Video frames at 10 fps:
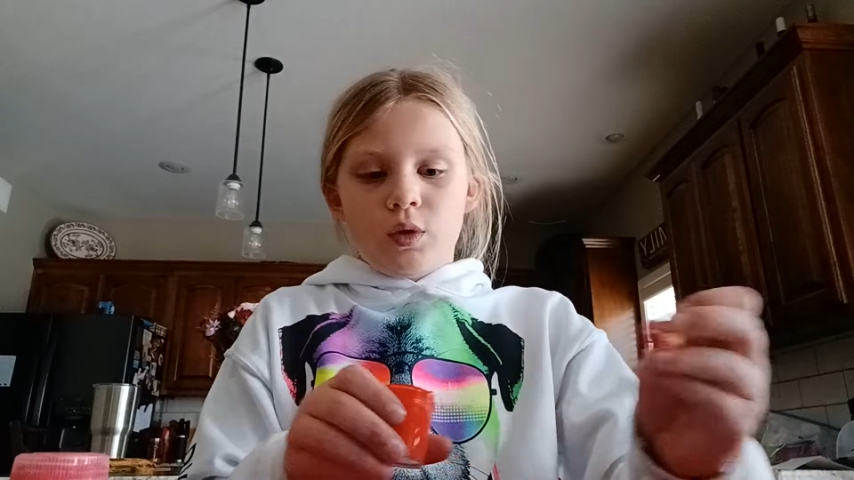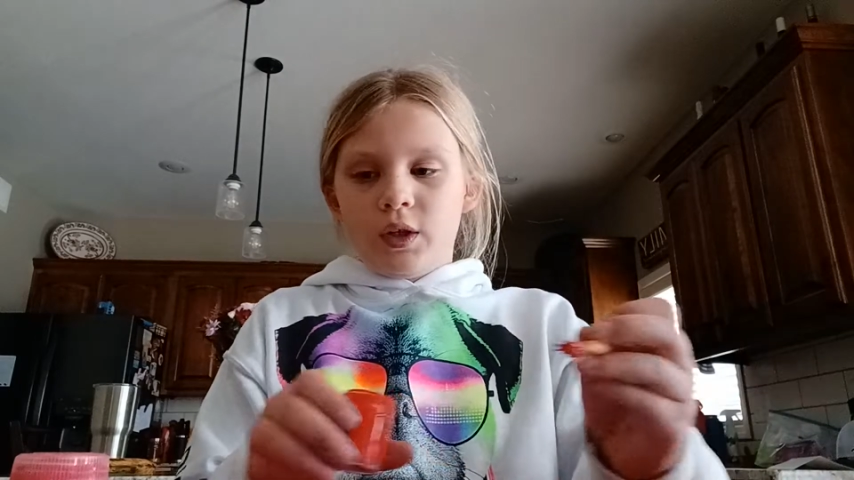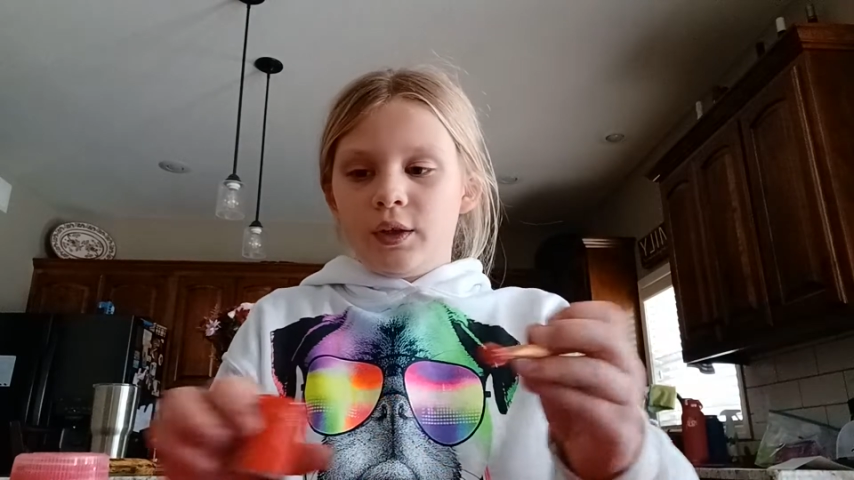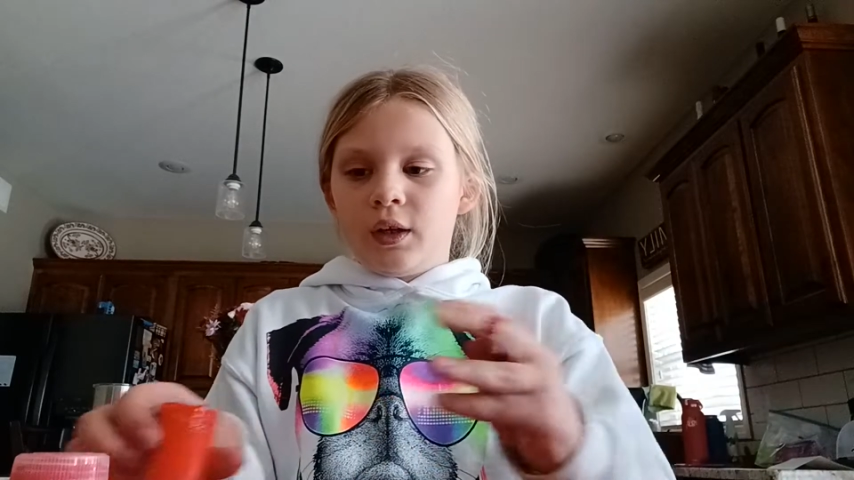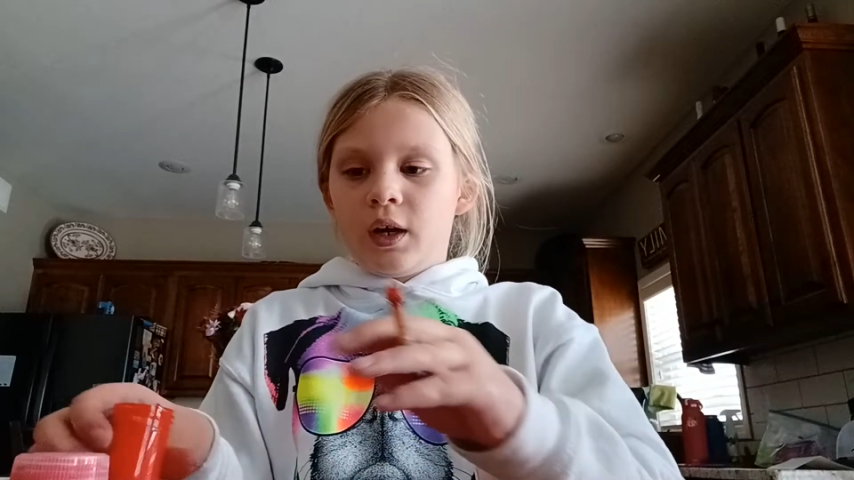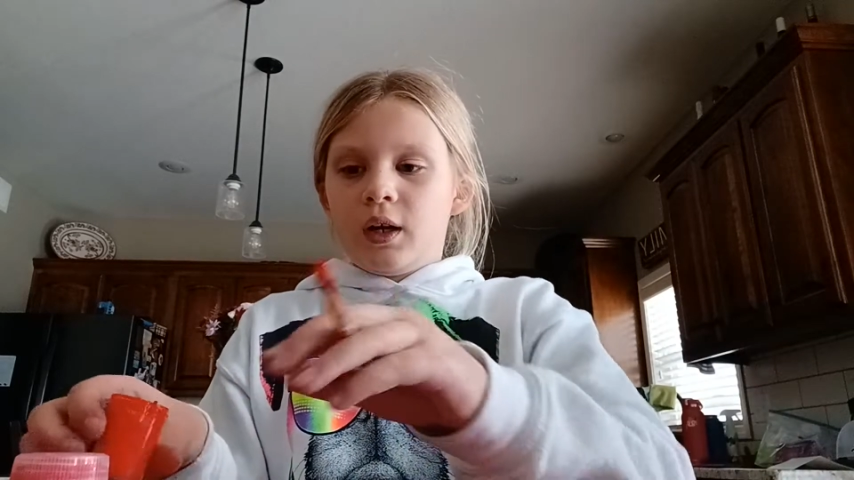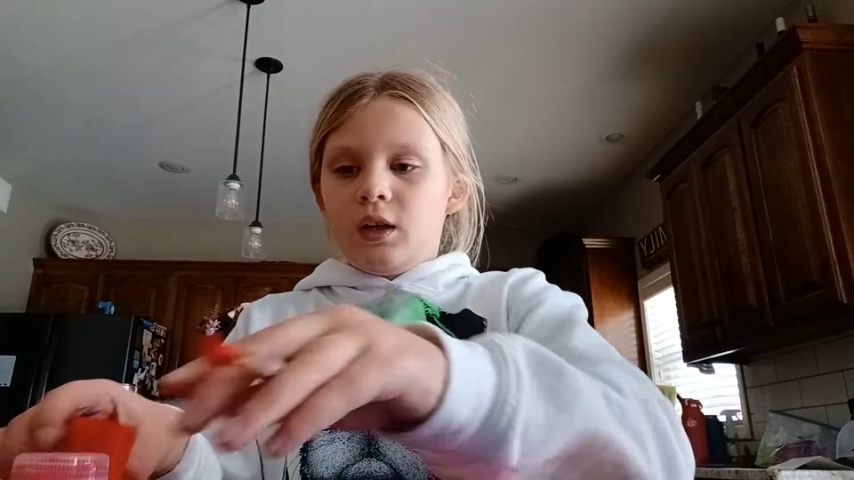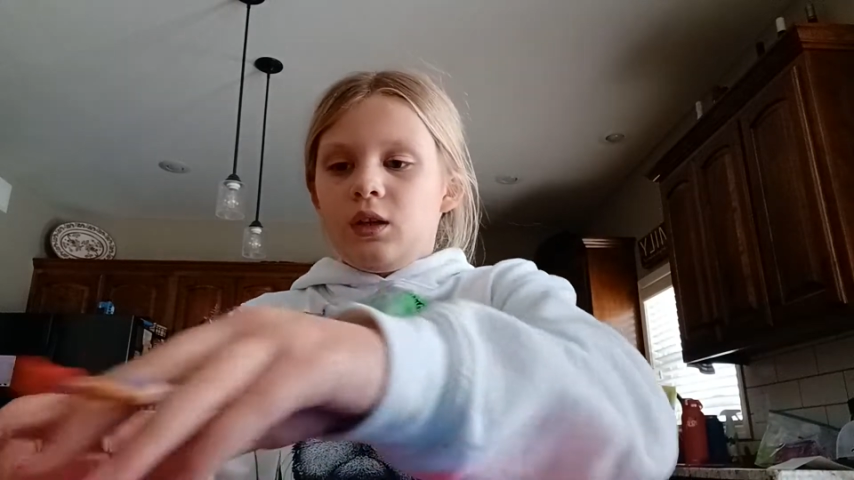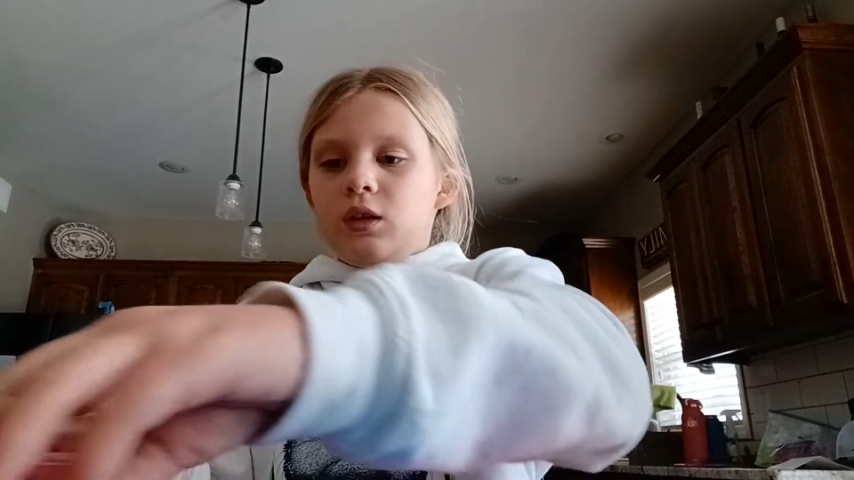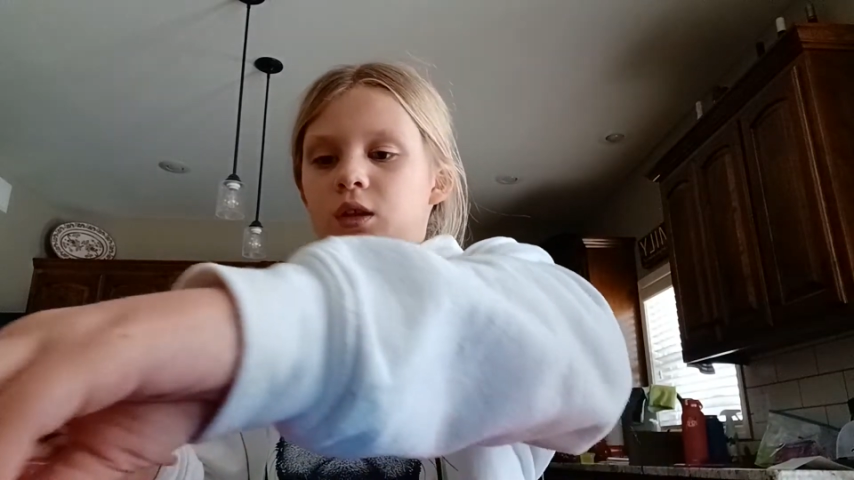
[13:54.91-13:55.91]
a
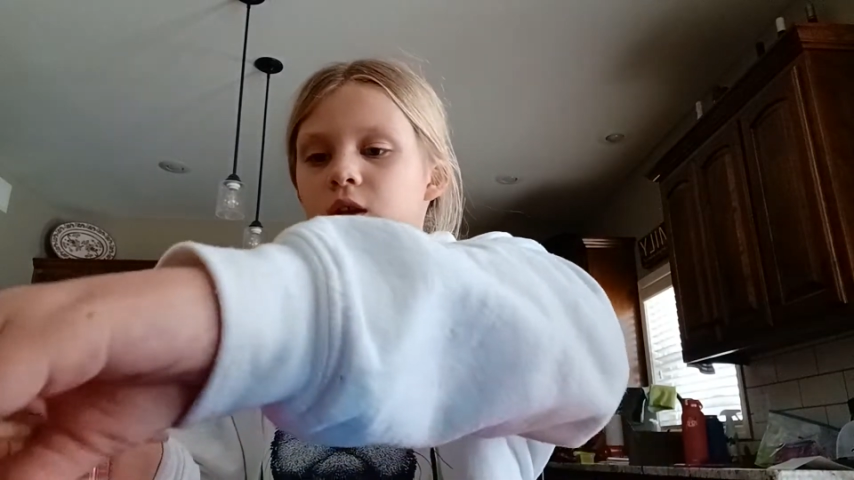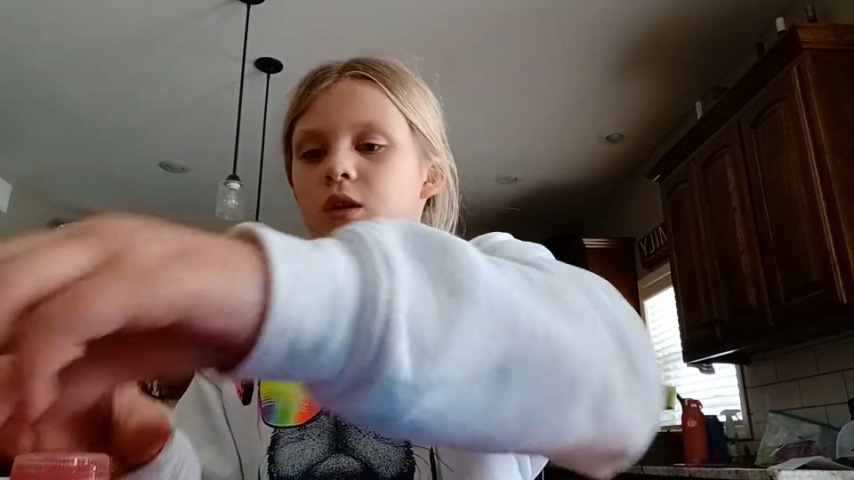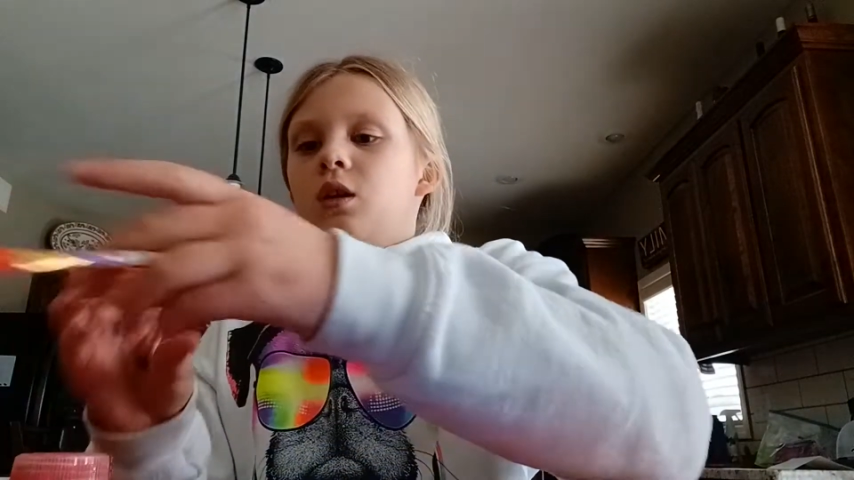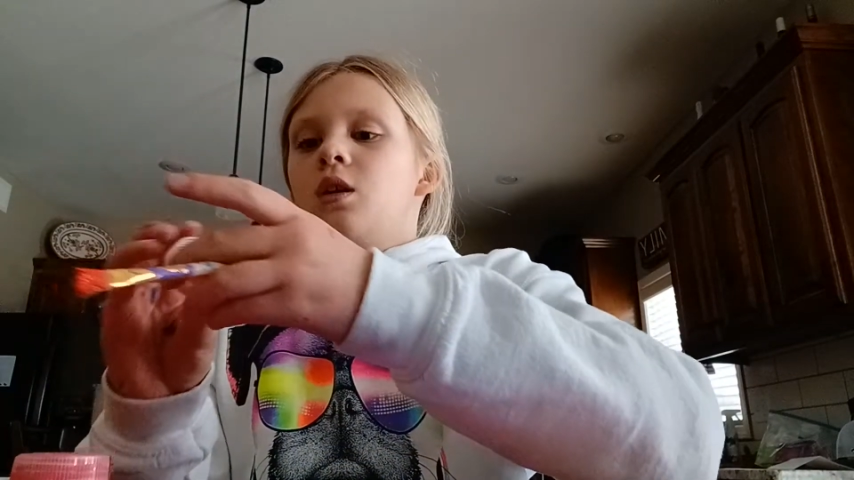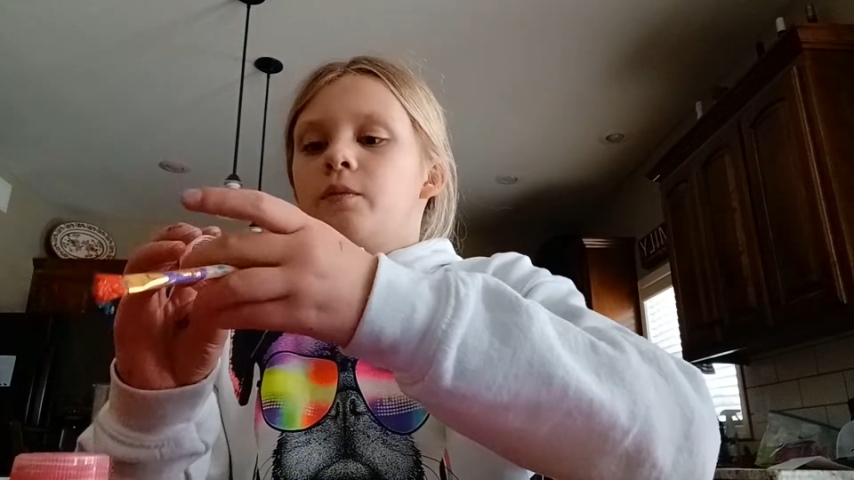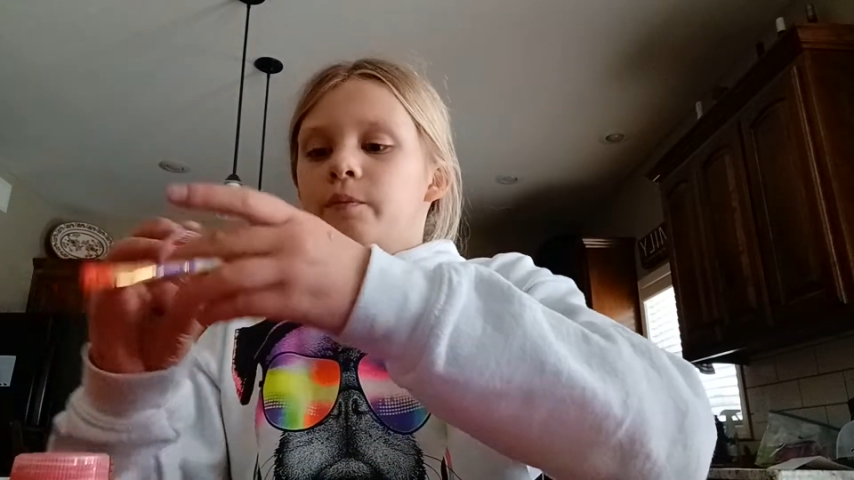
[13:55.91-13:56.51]
tiny thing.